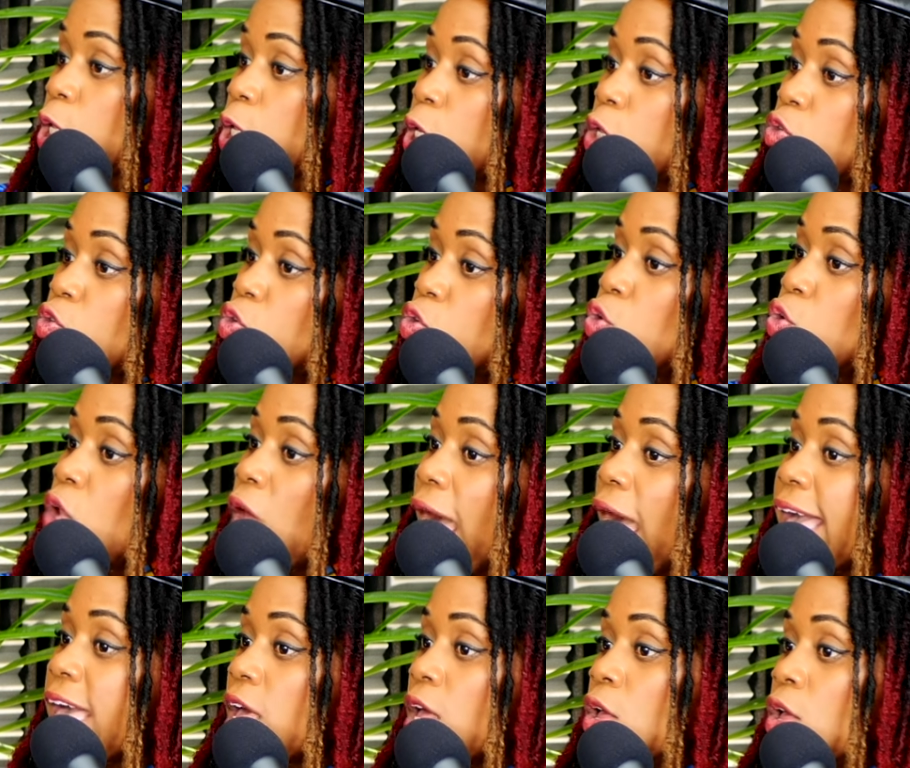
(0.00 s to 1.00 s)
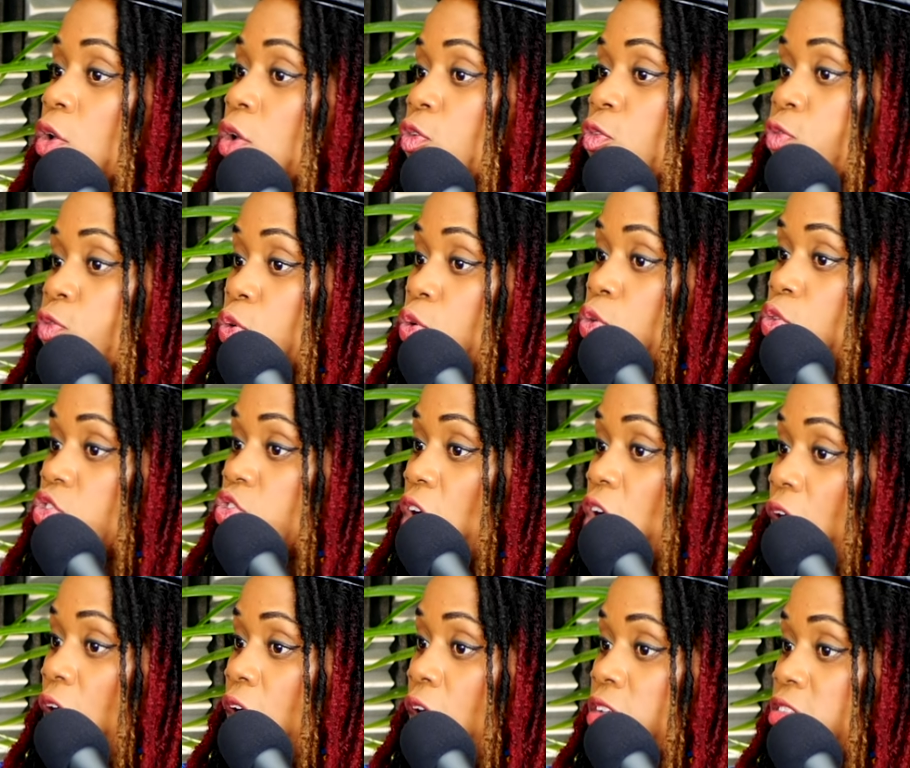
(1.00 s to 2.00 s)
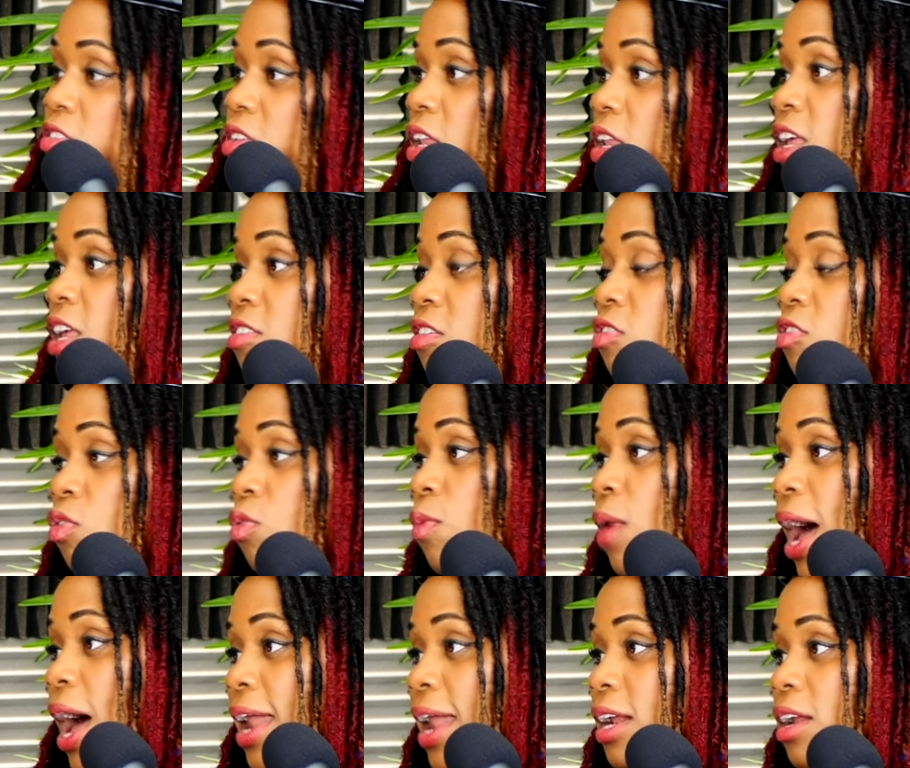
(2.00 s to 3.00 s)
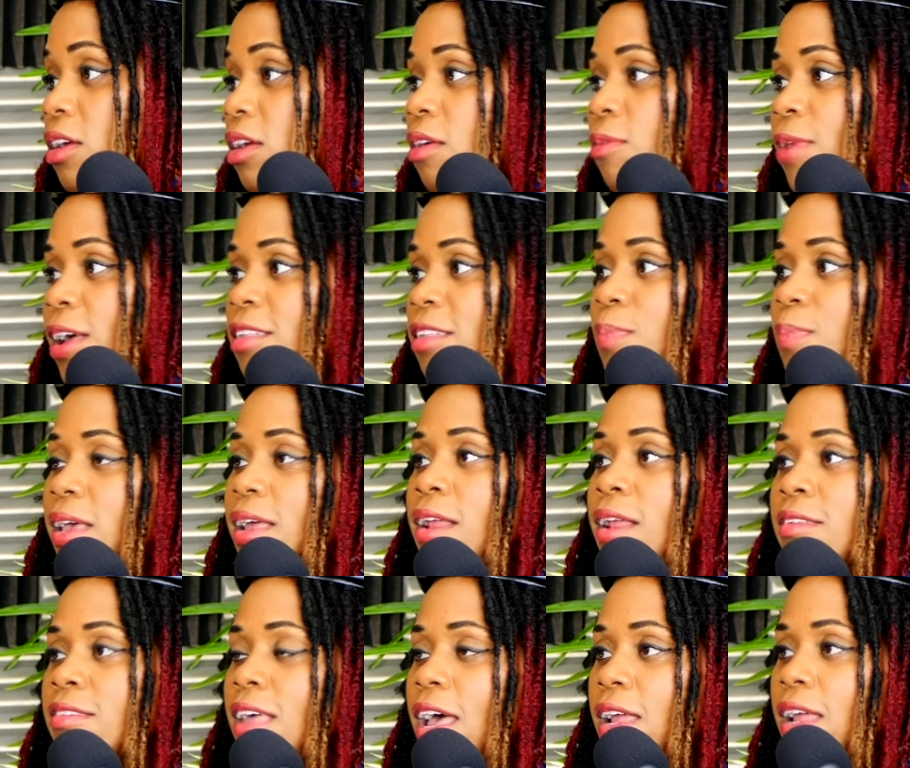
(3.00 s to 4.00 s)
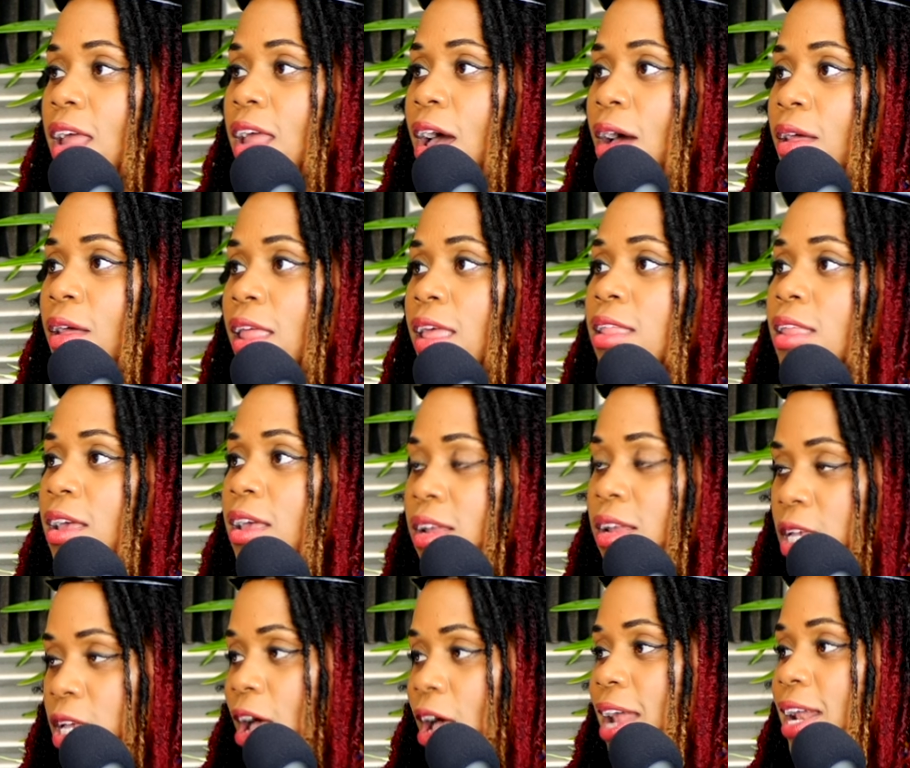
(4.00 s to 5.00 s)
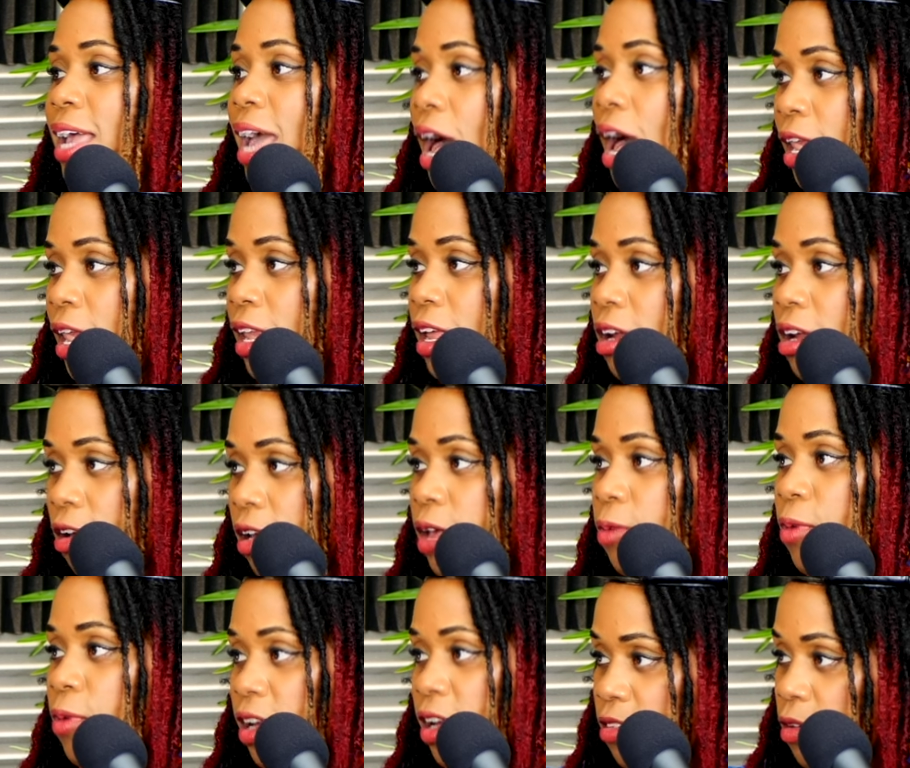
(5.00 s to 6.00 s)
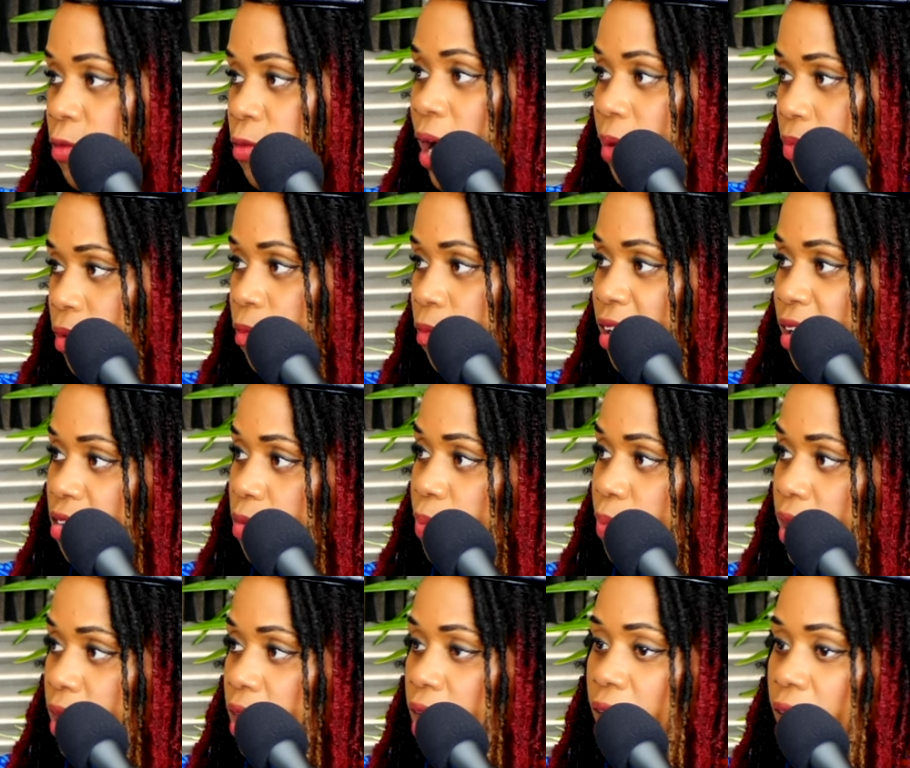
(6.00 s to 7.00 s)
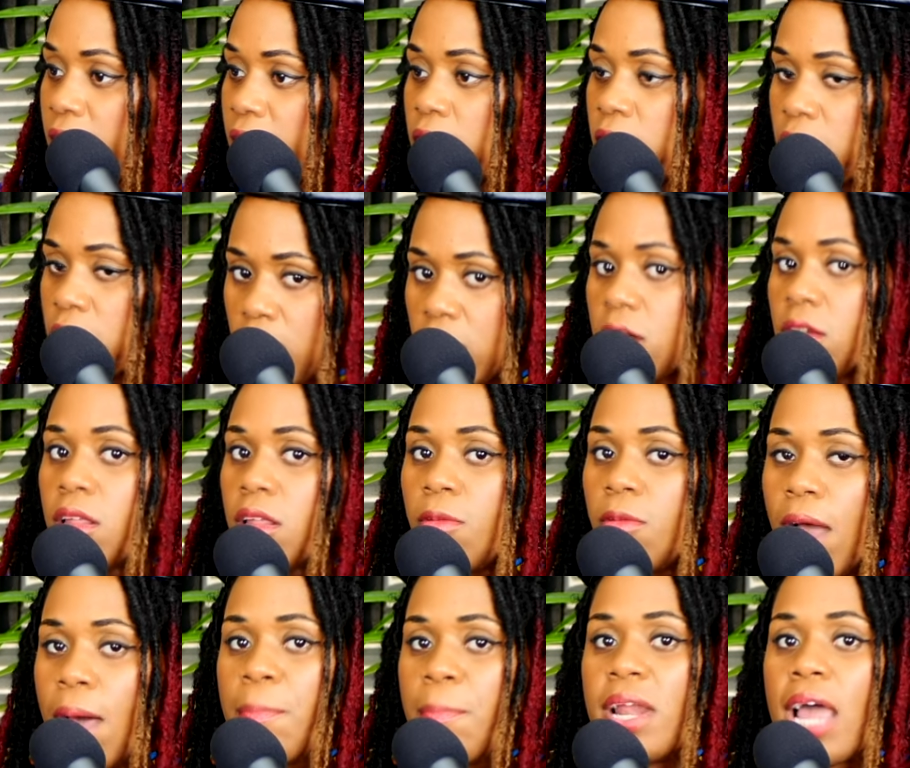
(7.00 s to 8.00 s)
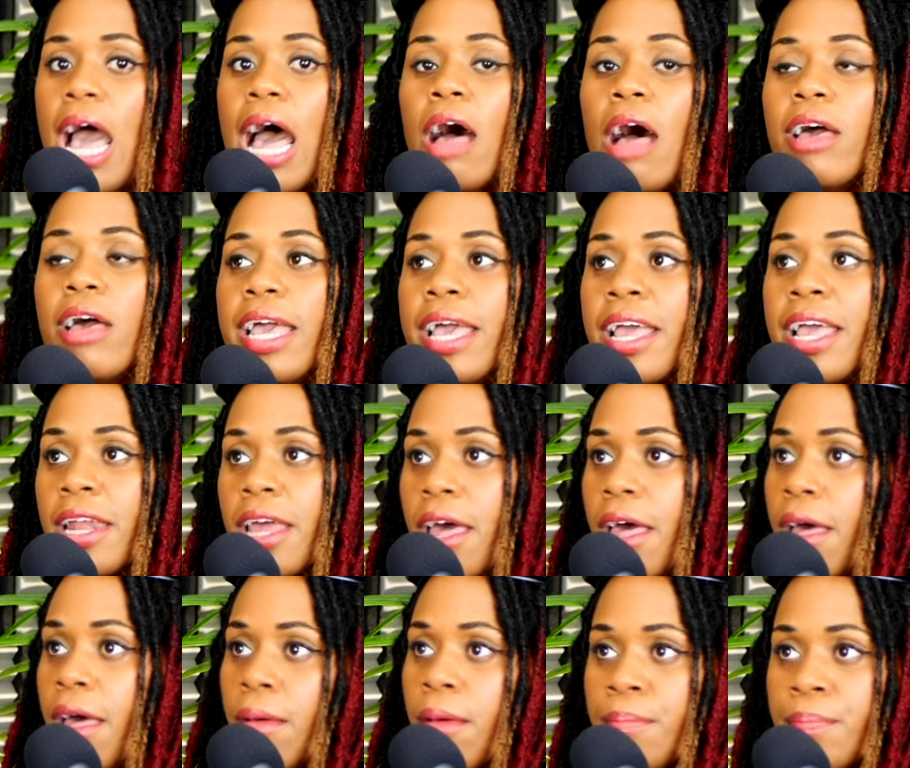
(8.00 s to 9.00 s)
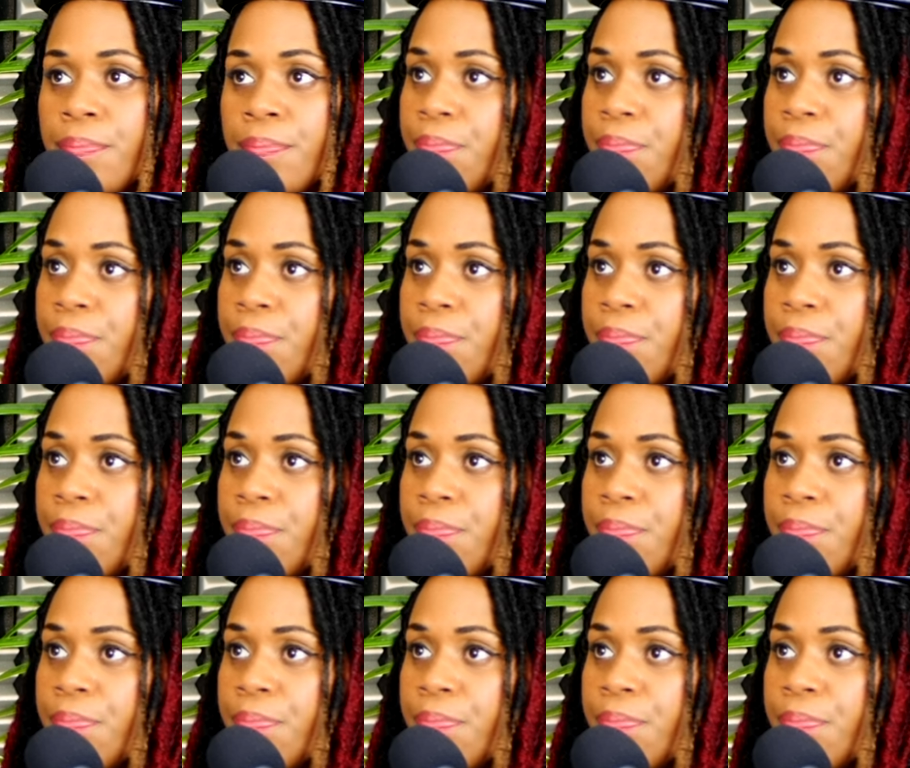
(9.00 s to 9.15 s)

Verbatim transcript: just do like food songs to listen to while they're doing the recipe. And it's like, now the initial idea, I literally wanted to rap the recipe, like yeah. literally rap it out. And um,